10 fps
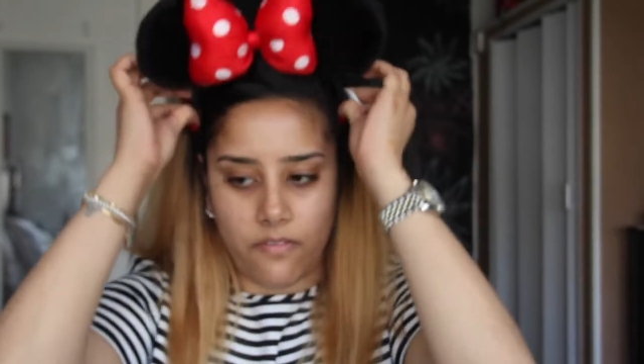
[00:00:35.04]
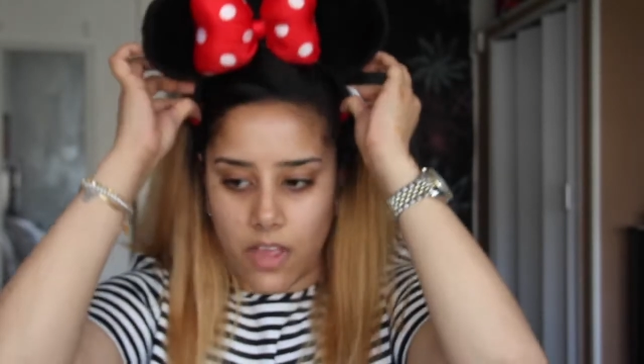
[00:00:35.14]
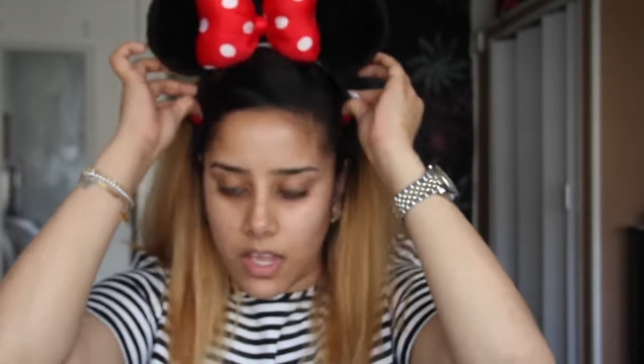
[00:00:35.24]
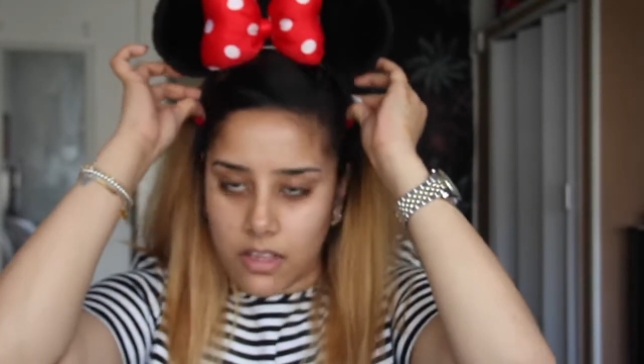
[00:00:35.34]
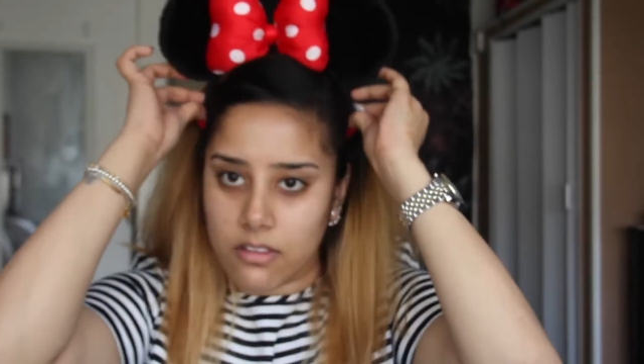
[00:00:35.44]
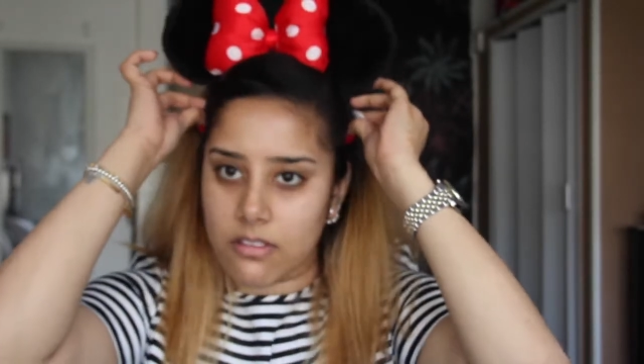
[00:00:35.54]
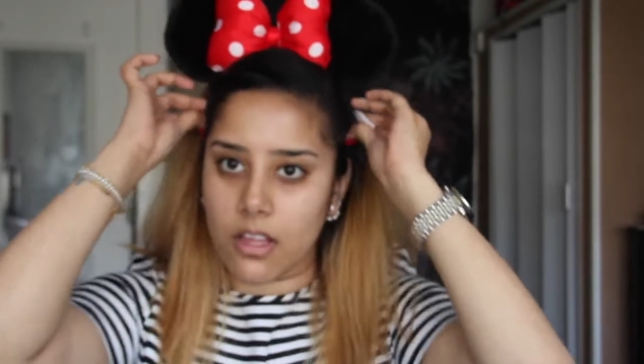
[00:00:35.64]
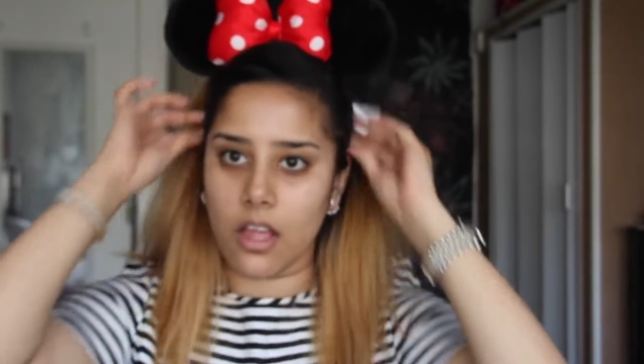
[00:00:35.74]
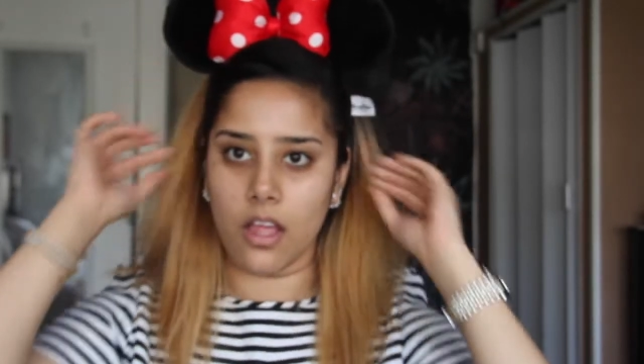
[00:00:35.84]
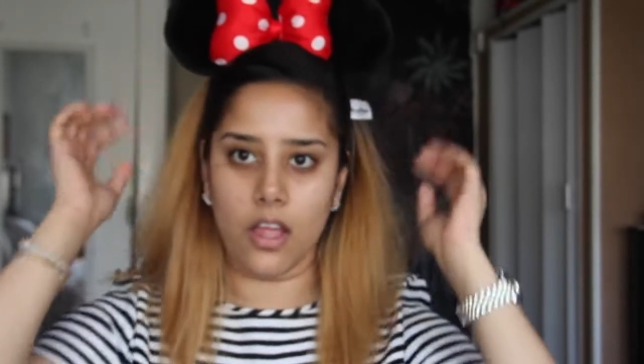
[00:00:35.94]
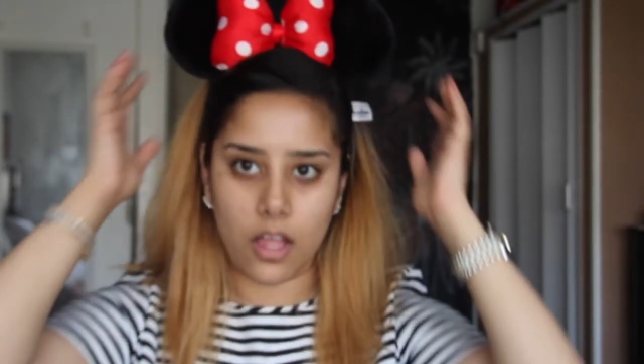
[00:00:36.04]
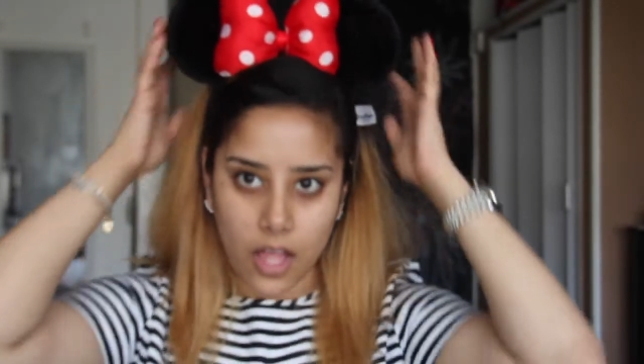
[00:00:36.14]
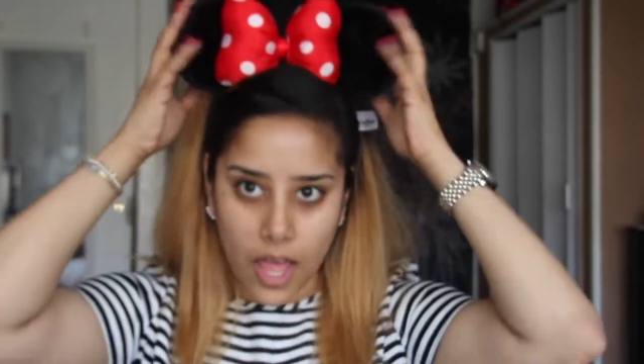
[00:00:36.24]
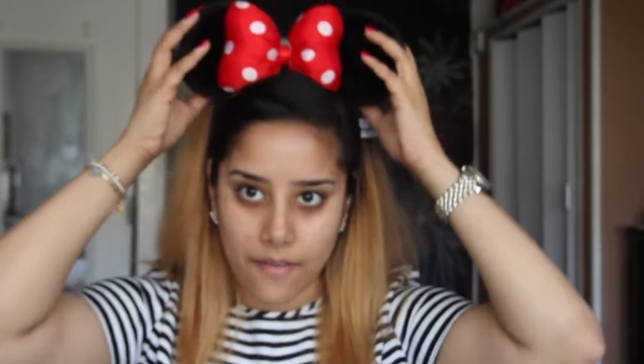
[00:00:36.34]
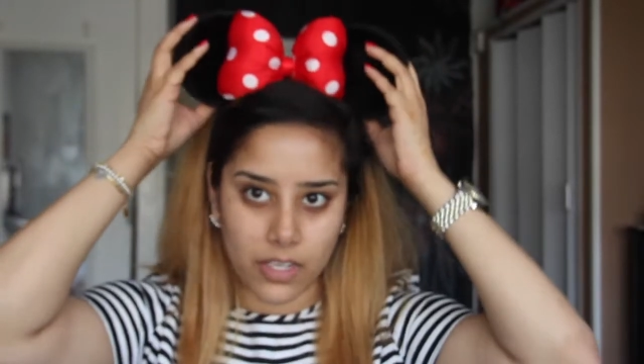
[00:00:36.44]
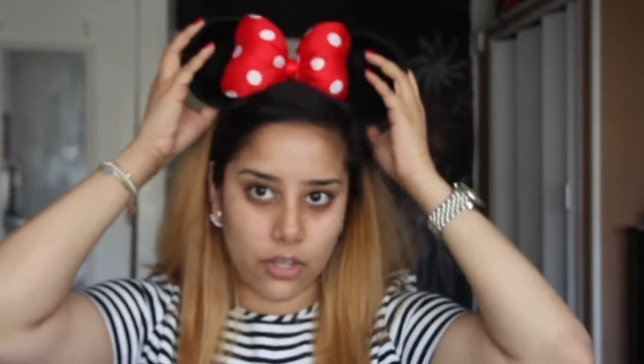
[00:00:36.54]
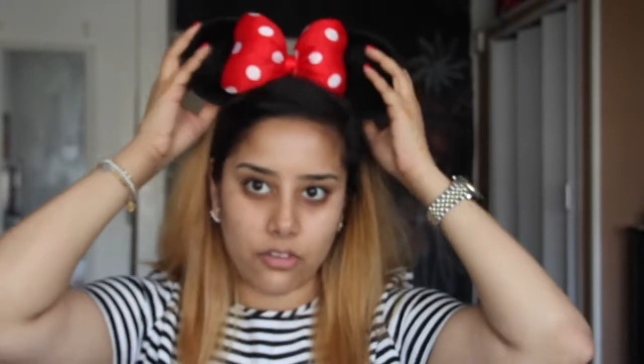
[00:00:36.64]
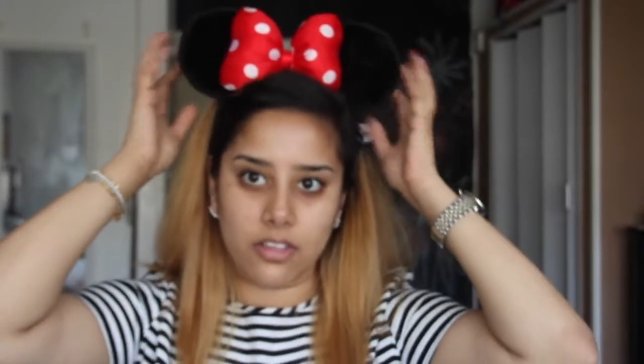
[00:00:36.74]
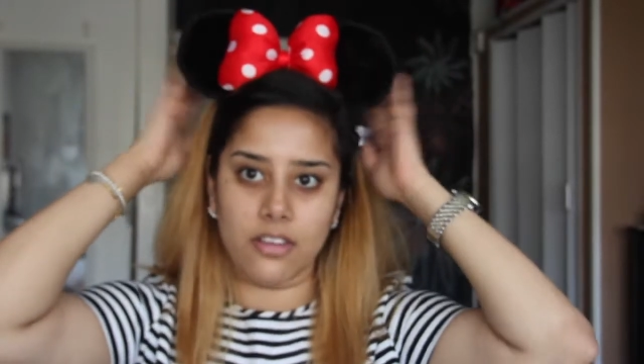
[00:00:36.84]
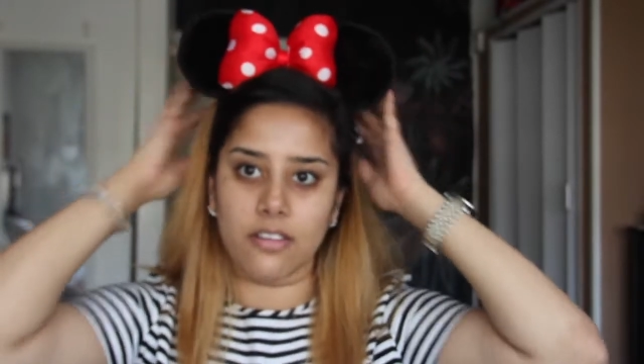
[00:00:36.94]
face. I haven't
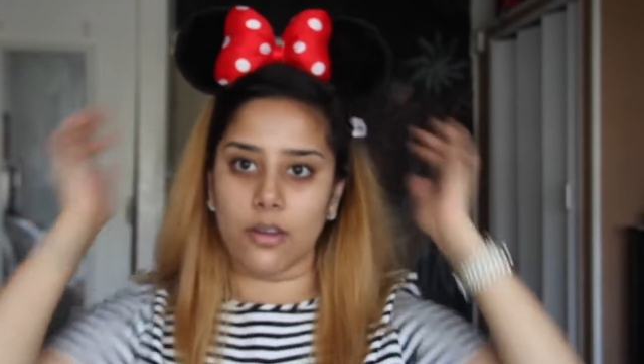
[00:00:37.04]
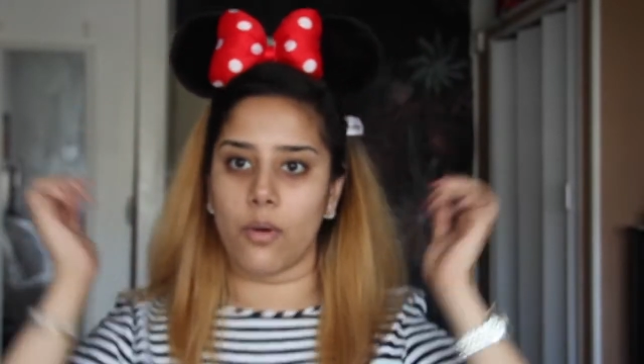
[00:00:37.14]
used these in